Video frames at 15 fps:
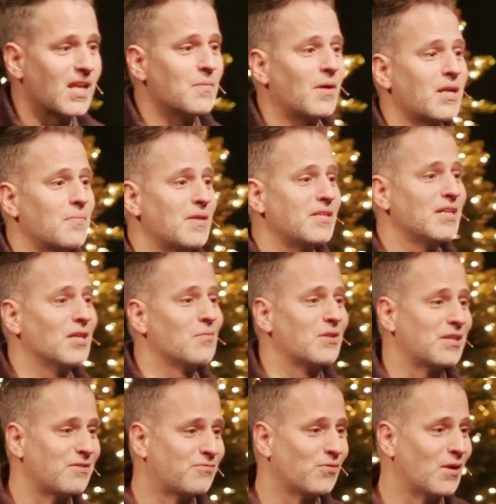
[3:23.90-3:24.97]
Anybody been dealing
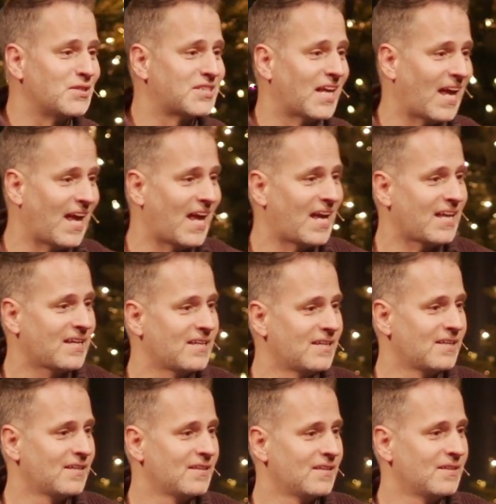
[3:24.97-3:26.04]
with influenza A,
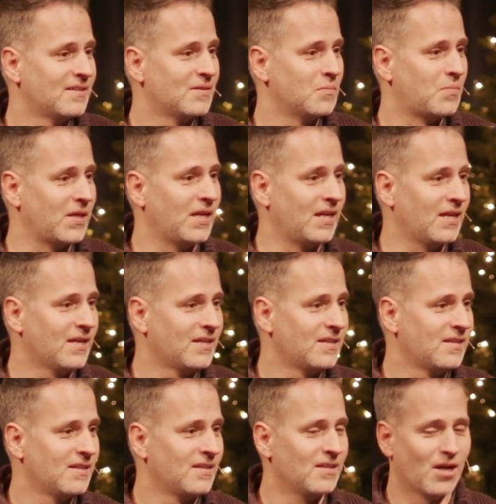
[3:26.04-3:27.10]
B,
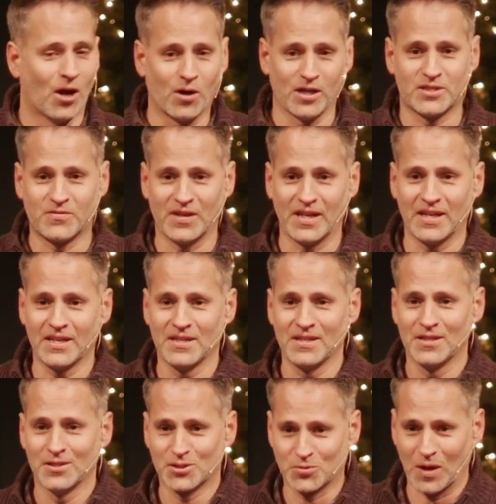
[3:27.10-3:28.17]
RSV,
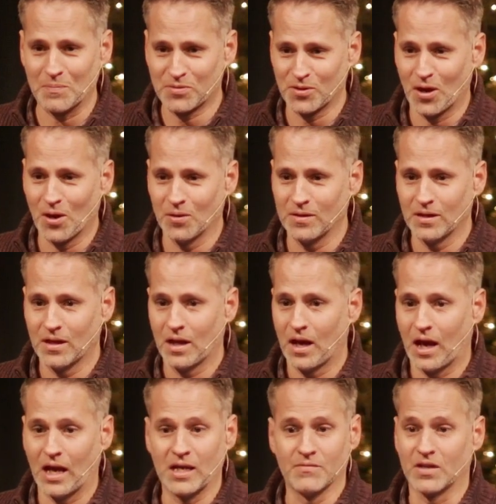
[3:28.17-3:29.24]
strep throat?
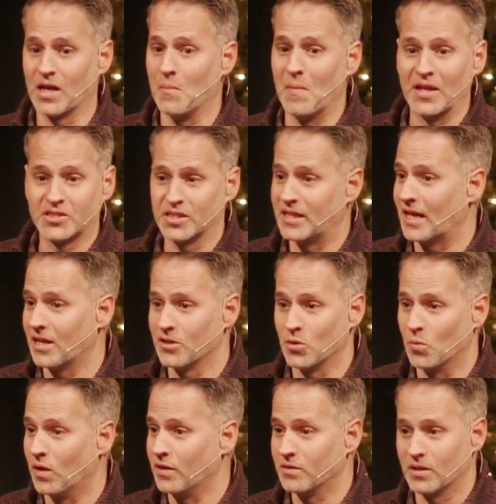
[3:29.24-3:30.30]
I ain't even gonna mention that
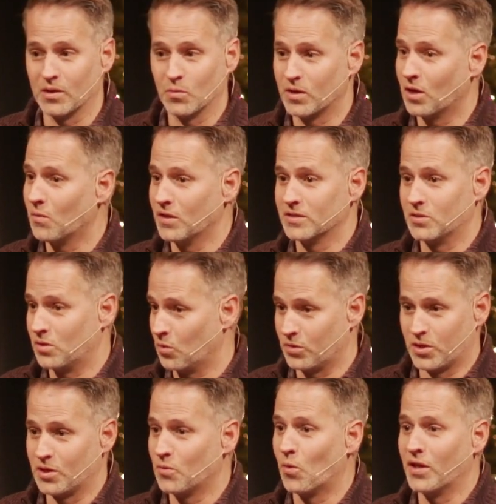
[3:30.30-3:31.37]
other one. We don't want
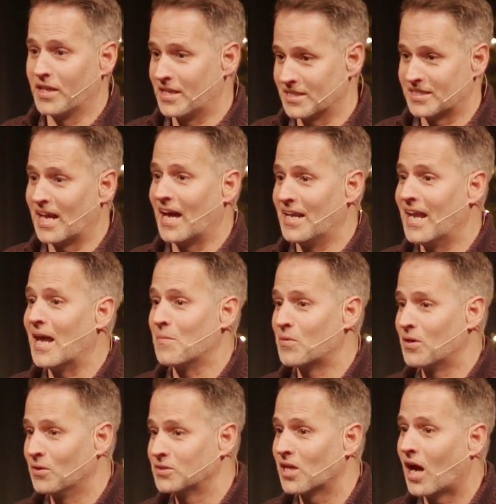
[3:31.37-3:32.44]
the one that is not named,
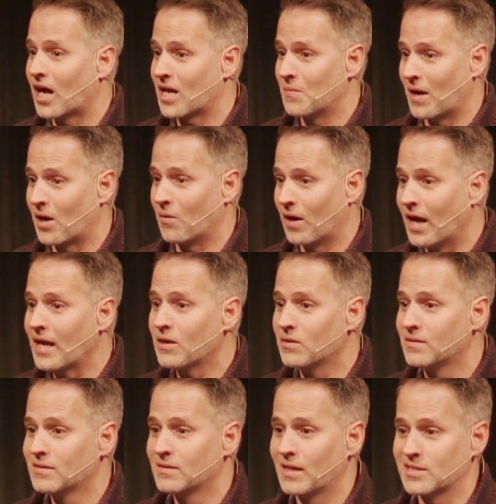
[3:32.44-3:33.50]
we don't talk about,
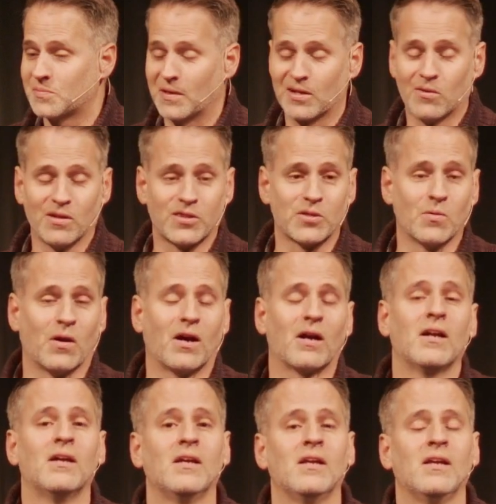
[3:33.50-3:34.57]
right? That's been going through
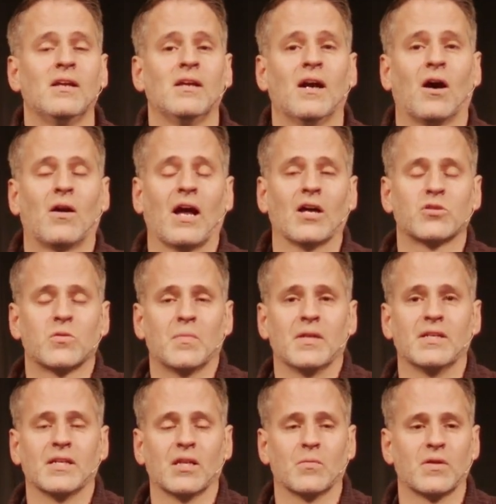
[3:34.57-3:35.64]
our house, we've
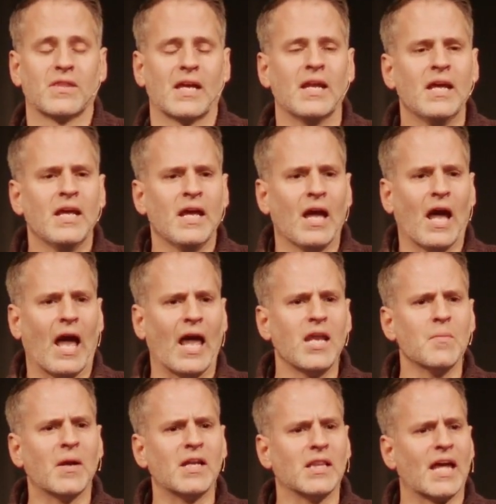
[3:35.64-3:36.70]
been dealing with that.
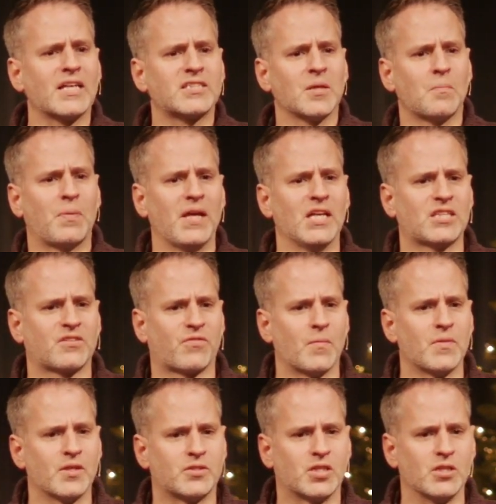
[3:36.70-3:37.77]
Anybody like some peace
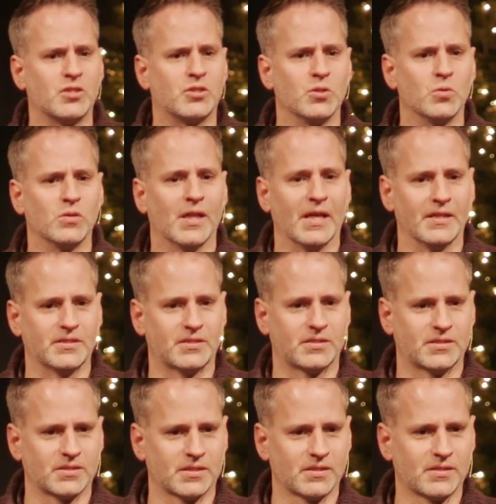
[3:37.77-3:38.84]
from the to-do
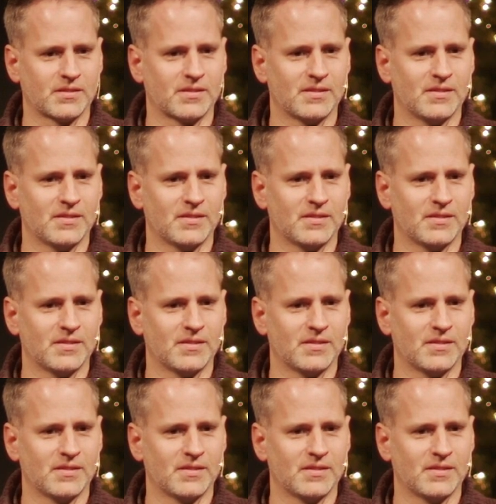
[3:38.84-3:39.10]
lists?